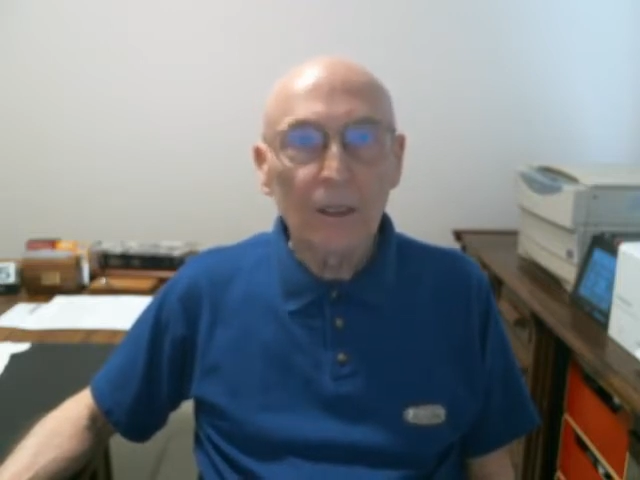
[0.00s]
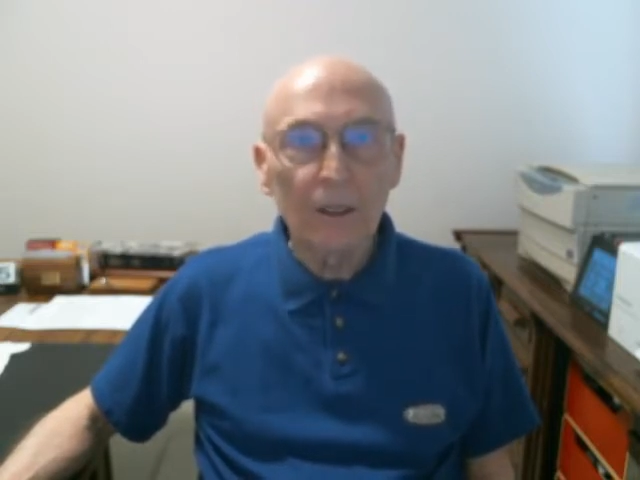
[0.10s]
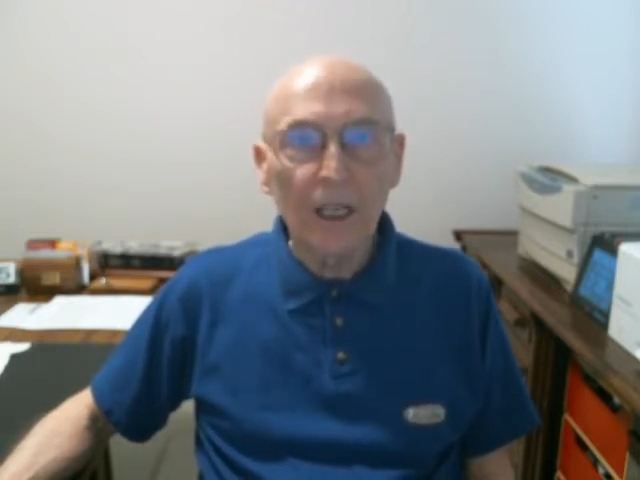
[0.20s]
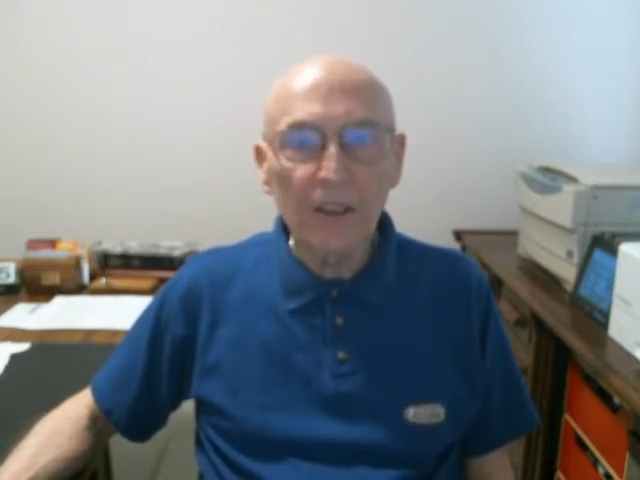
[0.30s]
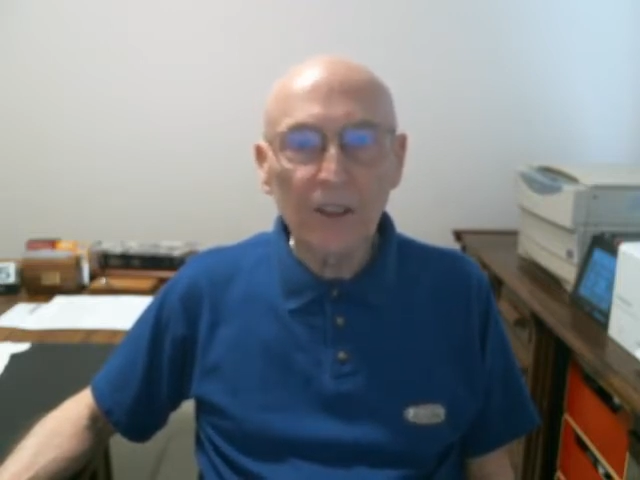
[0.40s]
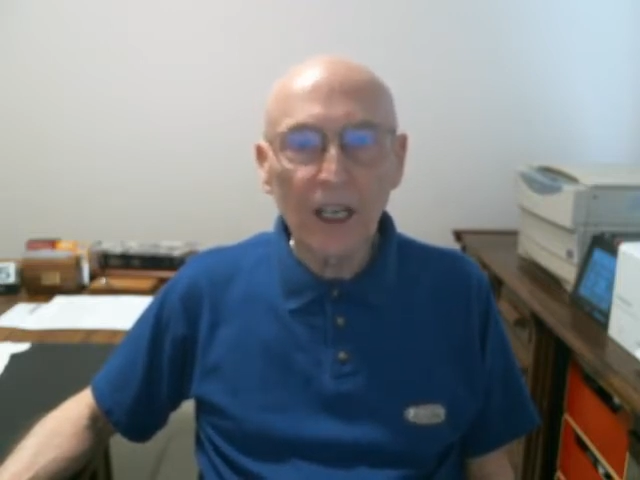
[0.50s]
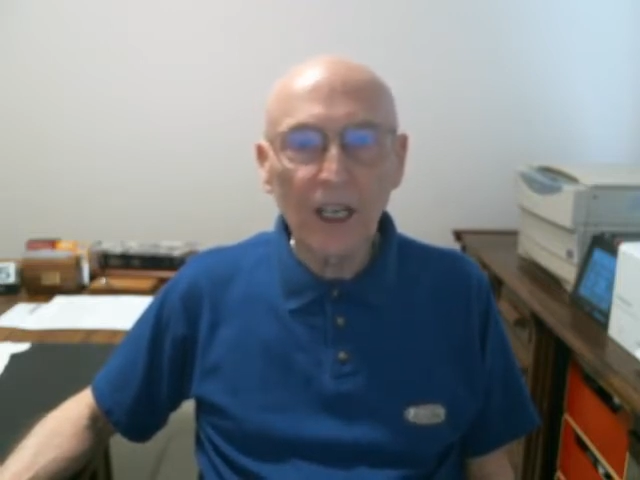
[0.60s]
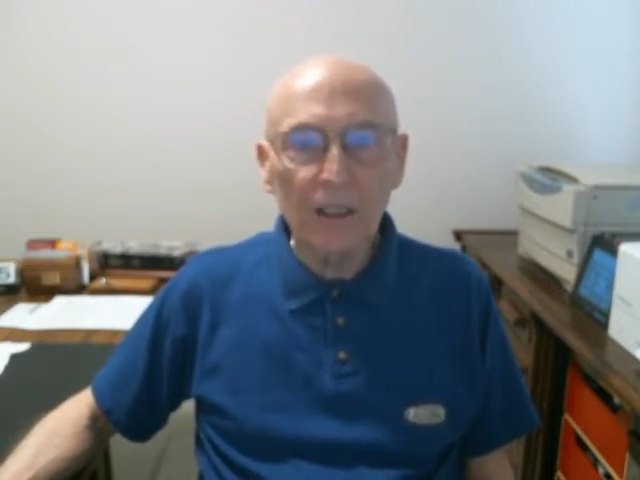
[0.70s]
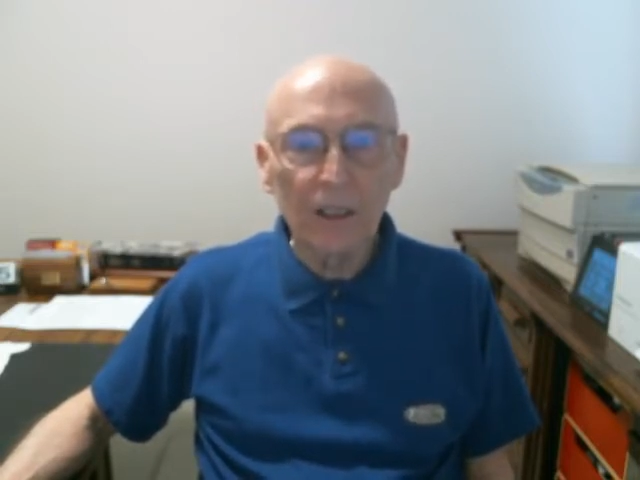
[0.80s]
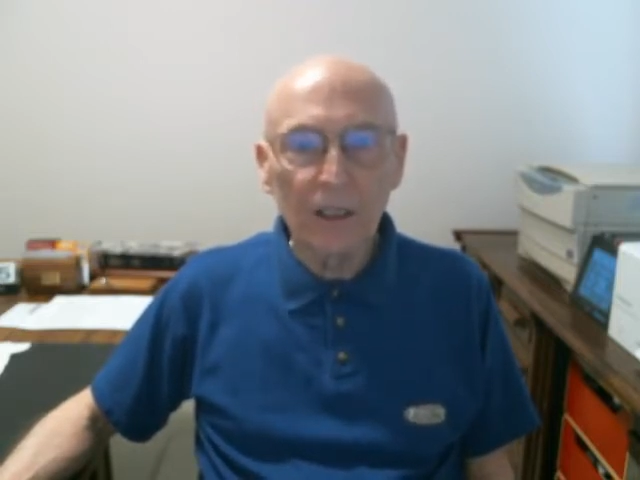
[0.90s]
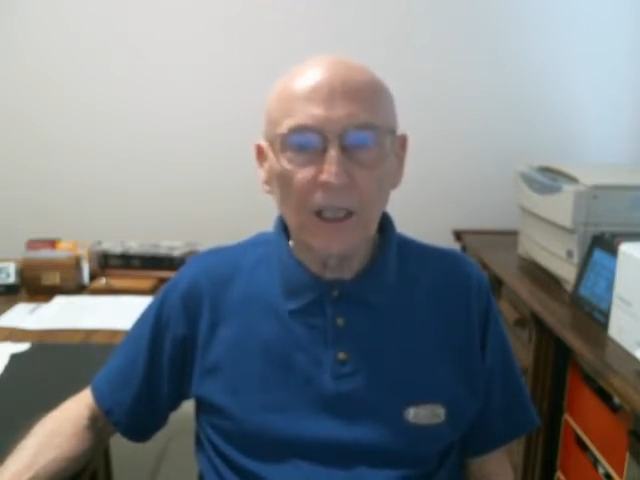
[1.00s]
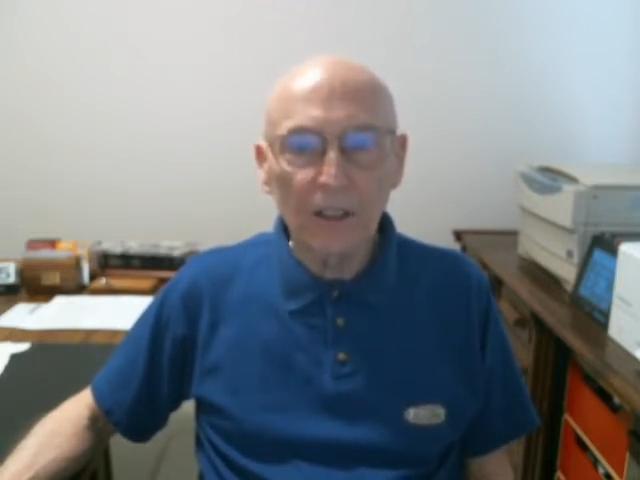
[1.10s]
They said that